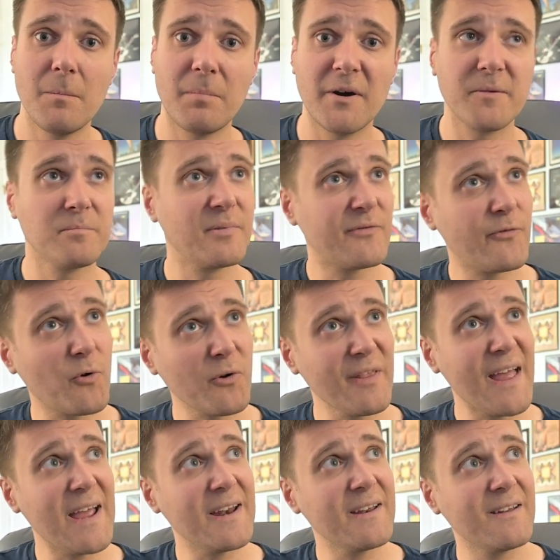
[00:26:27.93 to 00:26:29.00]
But before
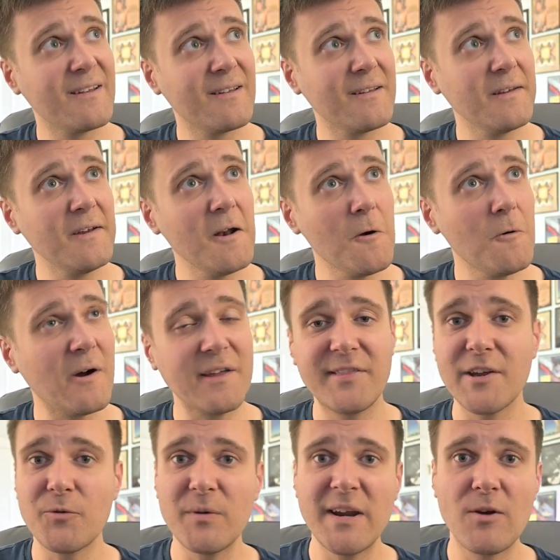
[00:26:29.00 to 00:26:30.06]
that, you know, I
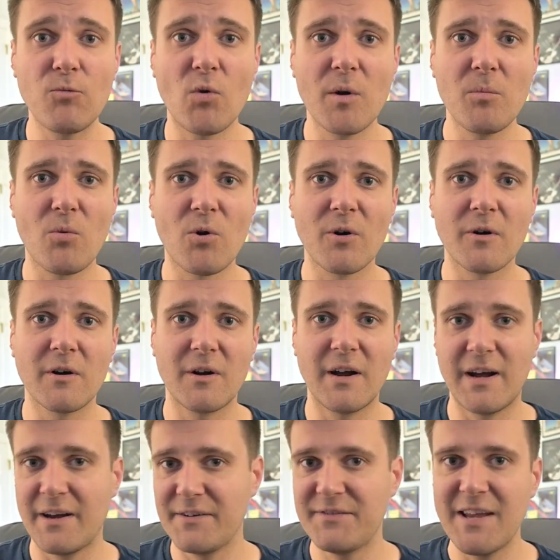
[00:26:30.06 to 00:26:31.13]
think we need one more
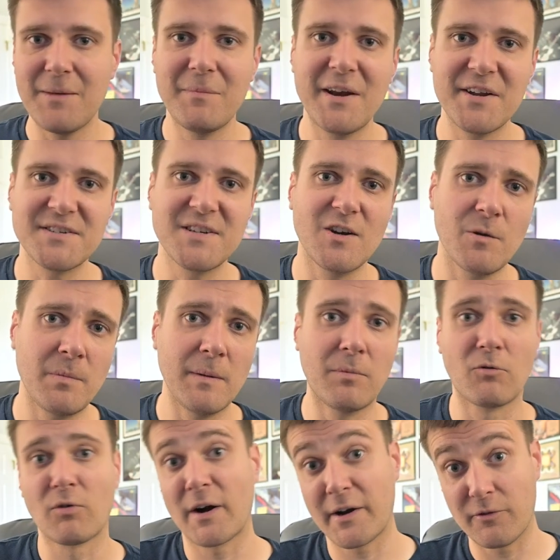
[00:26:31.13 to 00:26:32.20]
uh, 10 minute scene of
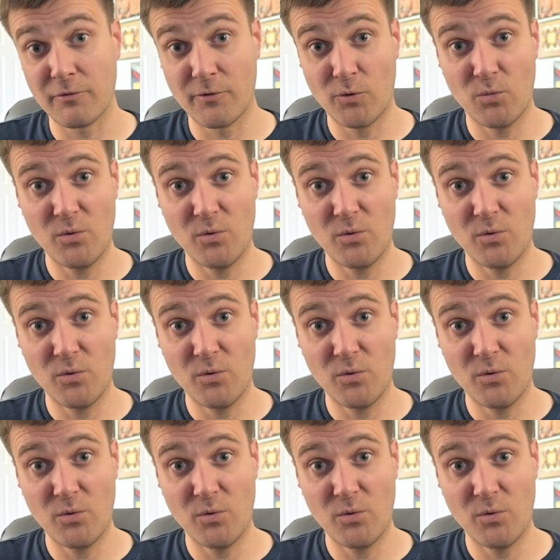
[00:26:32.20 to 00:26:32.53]
people running through the